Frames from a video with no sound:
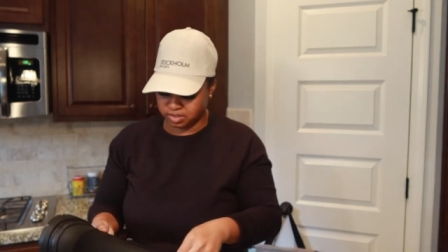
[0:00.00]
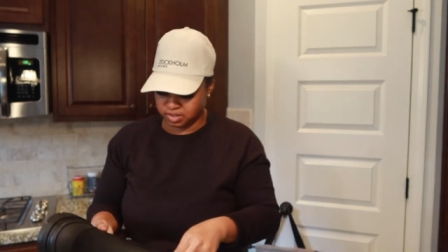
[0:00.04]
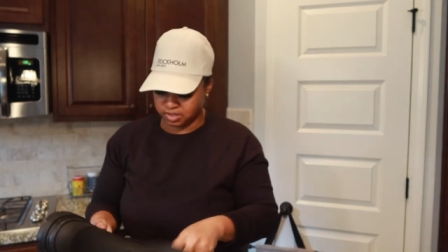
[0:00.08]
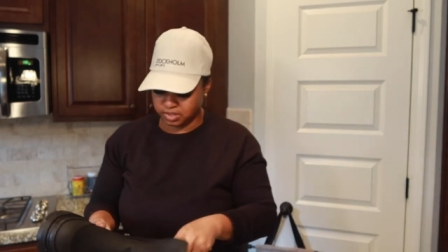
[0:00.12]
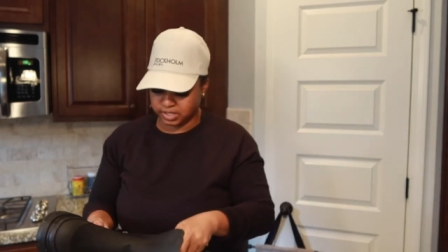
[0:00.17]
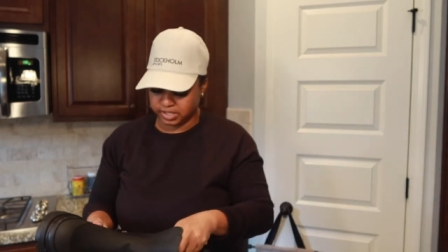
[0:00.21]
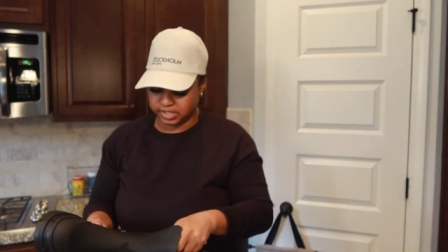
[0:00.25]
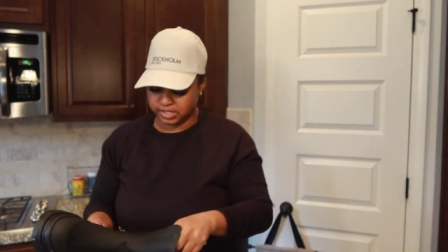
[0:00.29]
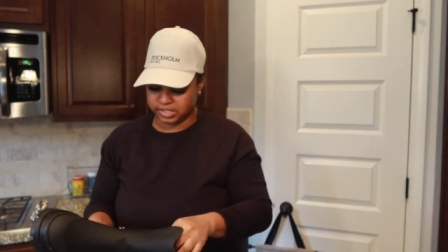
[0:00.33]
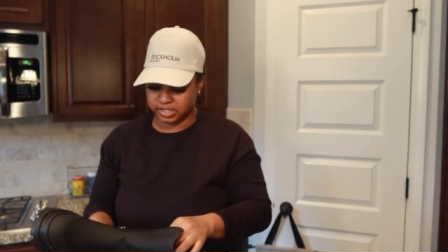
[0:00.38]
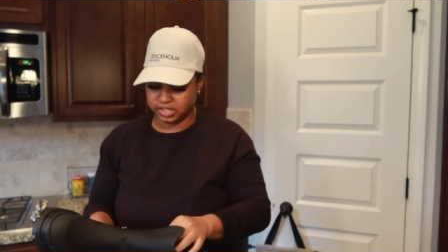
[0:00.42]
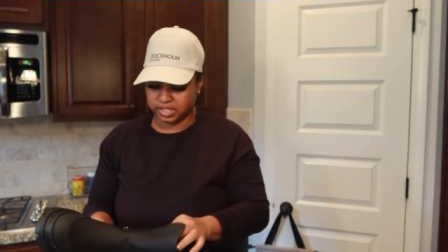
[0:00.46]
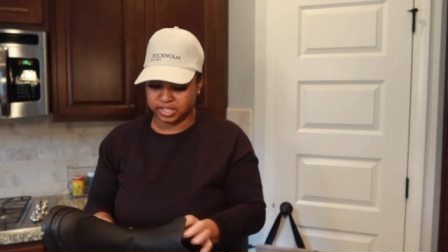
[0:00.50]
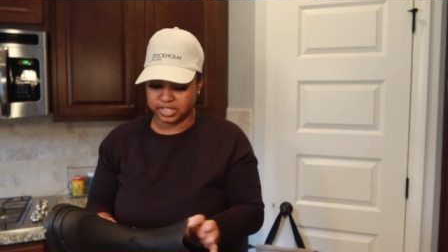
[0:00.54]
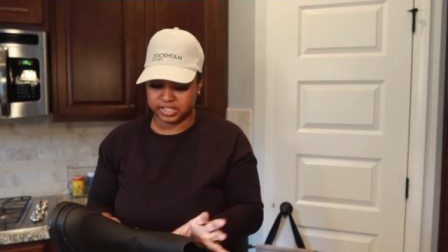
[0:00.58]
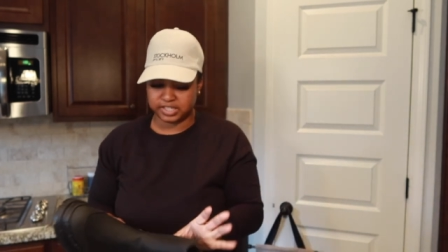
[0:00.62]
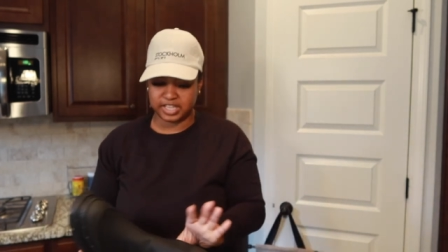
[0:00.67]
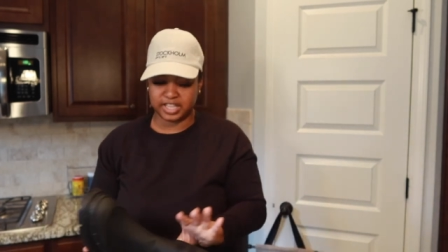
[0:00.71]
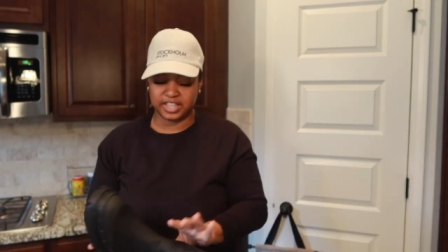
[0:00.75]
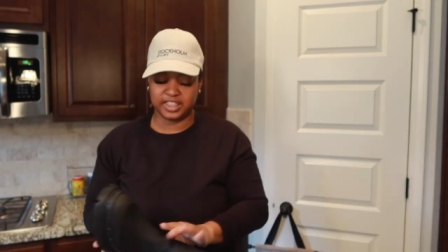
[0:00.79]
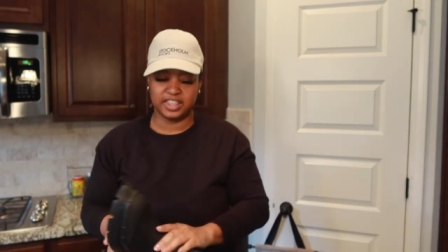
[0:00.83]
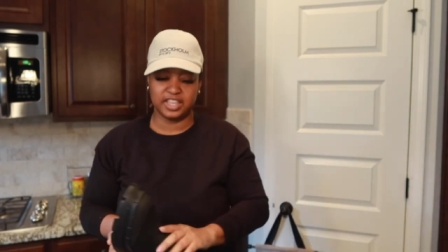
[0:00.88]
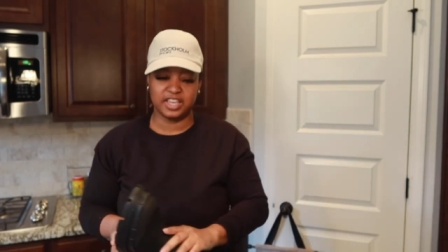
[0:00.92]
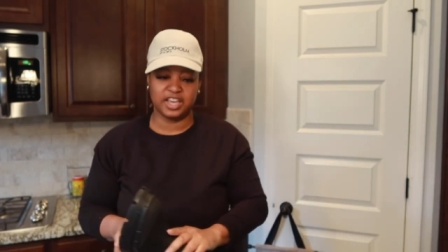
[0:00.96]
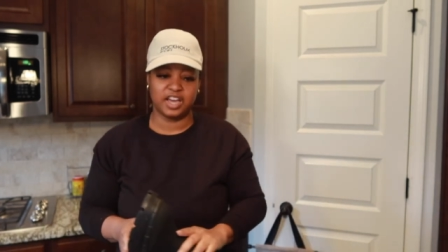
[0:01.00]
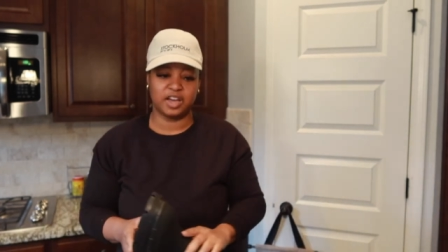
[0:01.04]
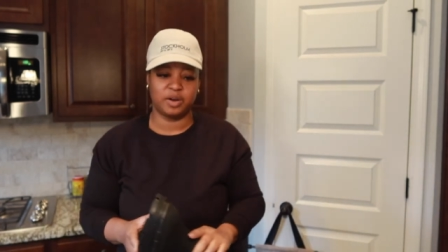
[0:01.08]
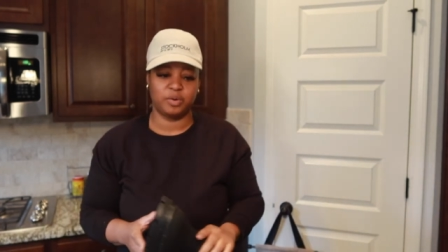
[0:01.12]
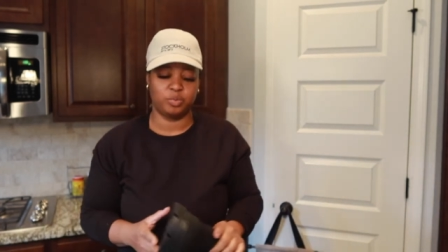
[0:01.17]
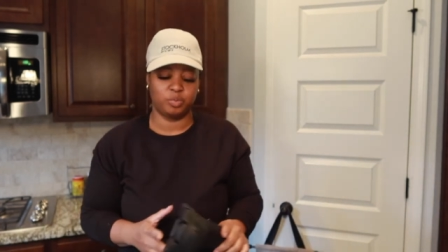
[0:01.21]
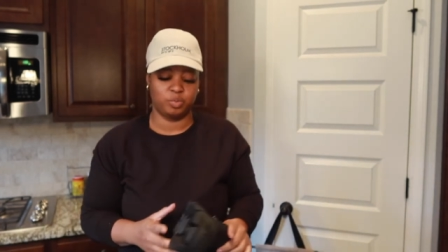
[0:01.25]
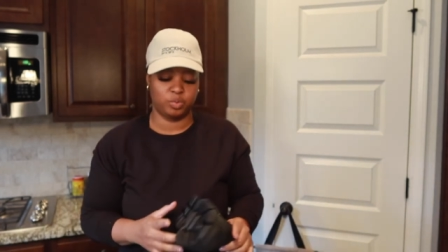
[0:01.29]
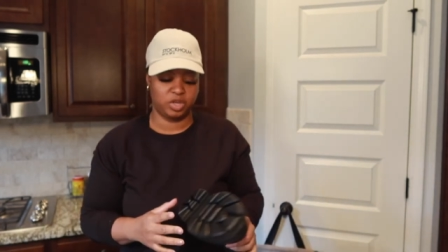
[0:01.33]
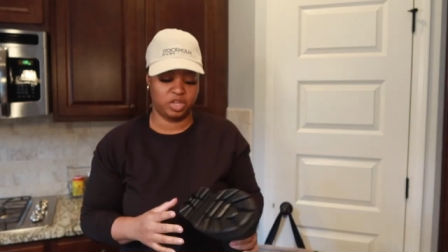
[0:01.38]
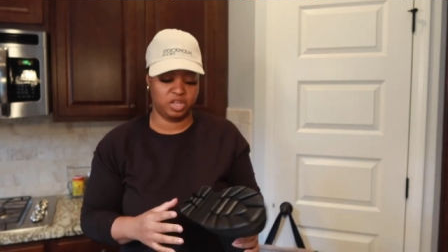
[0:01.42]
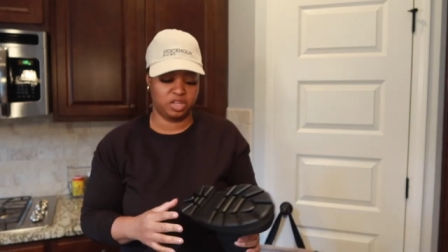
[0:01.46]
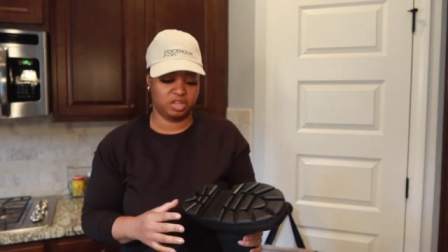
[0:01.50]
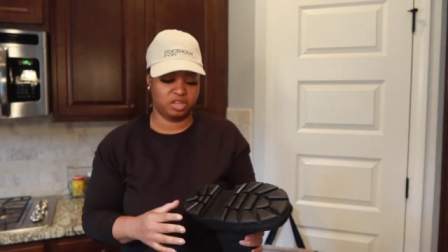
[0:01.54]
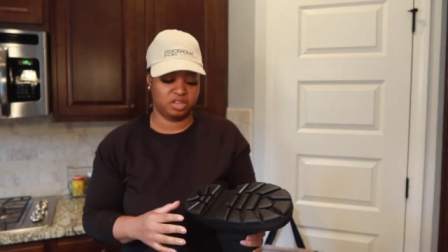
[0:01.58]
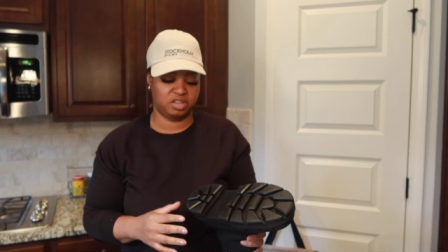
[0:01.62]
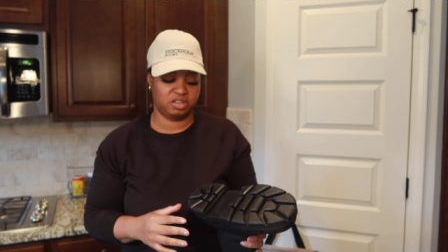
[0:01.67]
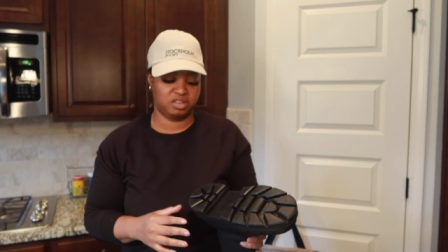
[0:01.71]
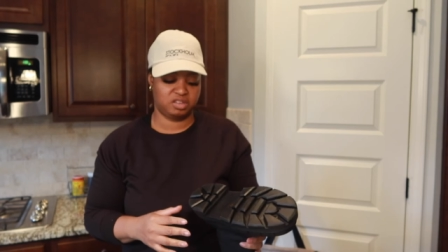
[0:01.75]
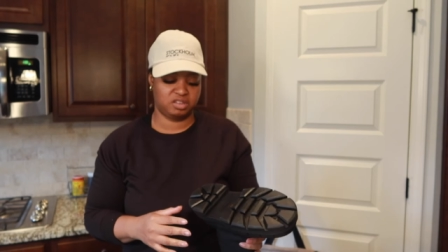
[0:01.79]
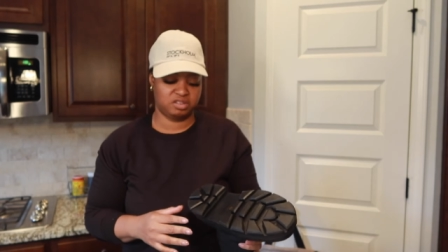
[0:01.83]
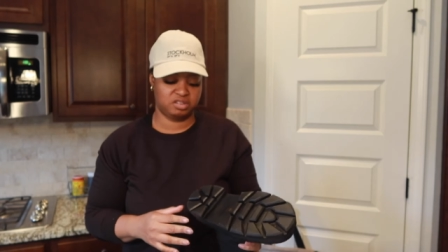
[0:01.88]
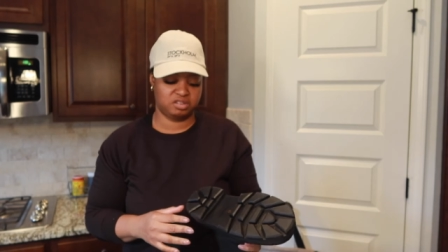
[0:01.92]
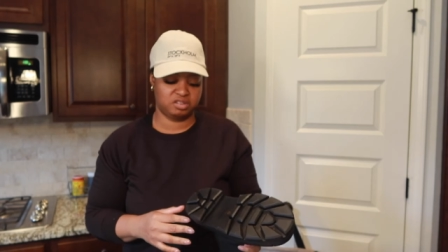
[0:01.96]
let's see because i think i went
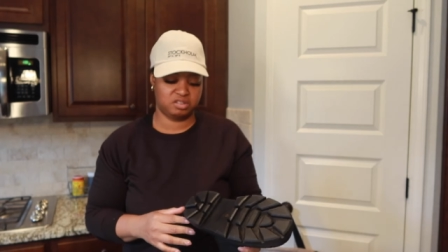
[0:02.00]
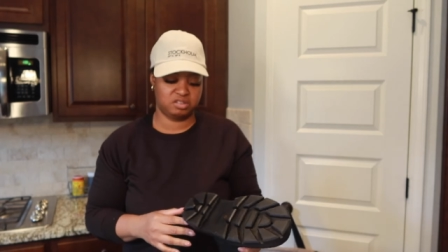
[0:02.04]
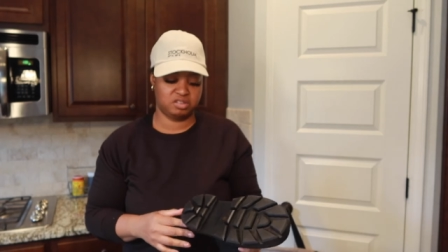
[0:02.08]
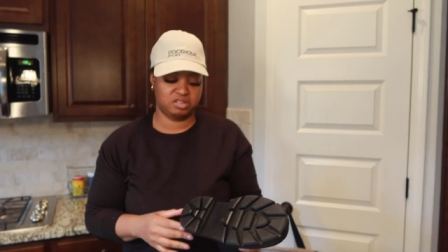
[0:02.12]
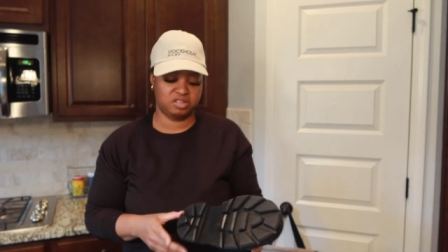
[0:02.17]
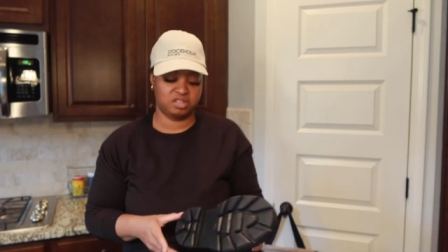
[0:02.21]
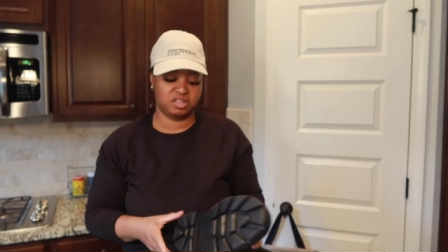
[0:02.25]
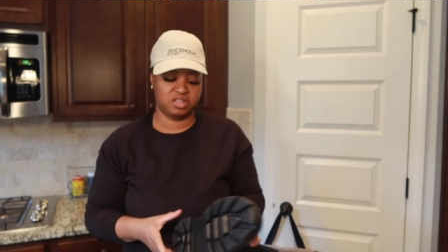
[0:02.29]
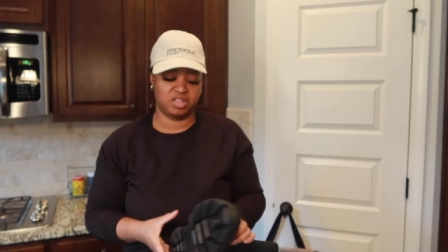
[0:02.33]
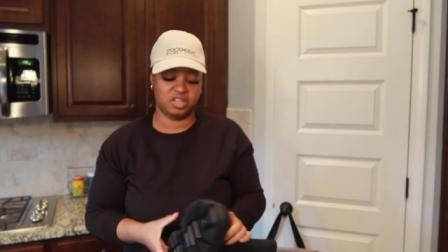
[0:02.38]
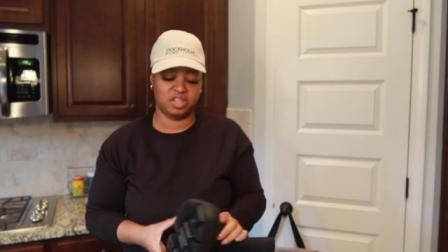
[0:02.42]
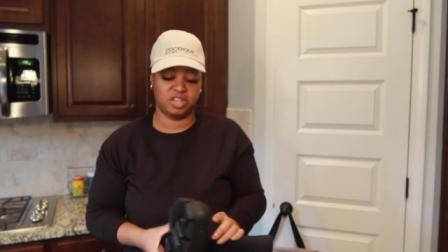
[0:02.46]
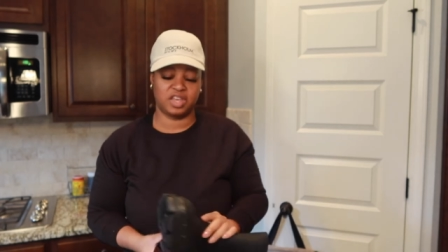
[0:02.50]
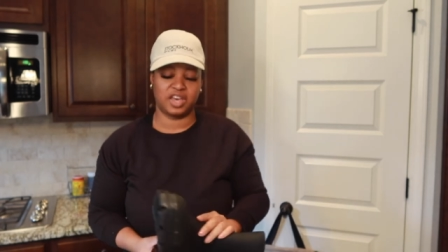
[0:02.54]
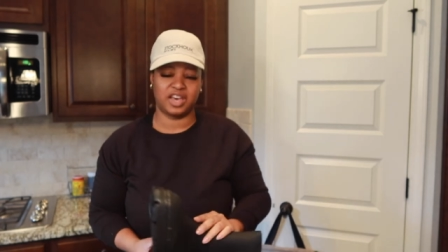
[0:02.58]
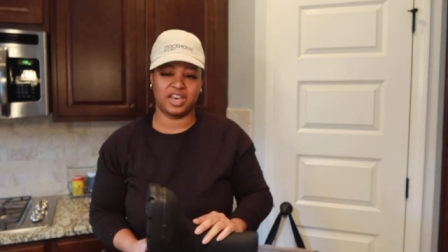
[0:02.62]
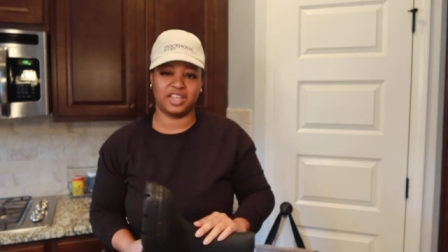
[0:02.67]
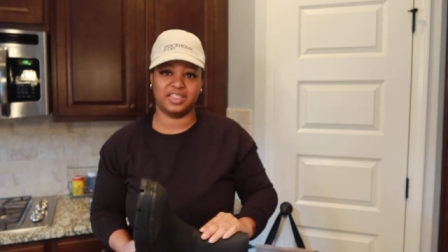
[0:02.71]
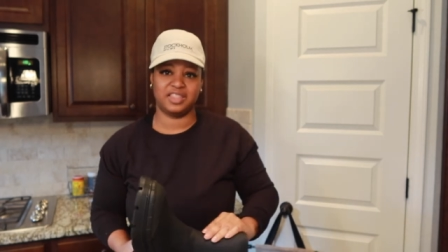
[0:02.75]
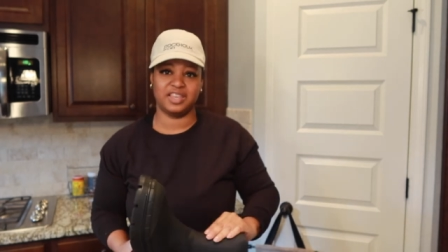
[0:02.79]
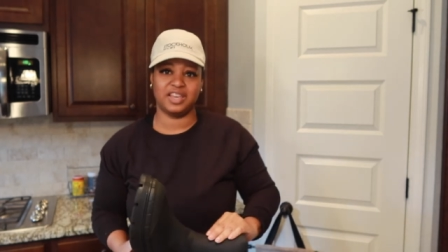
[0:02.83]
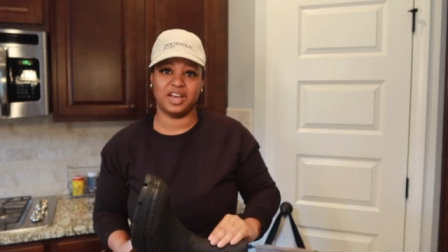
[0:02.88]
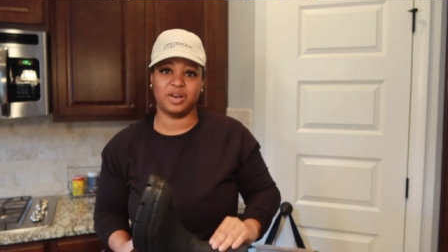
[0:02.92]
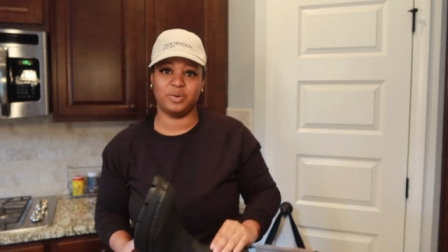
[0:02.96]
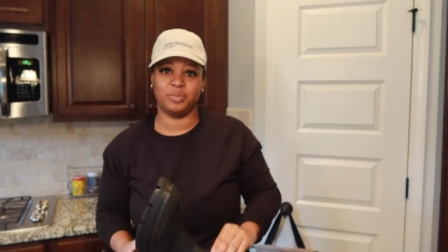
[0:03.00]
i think i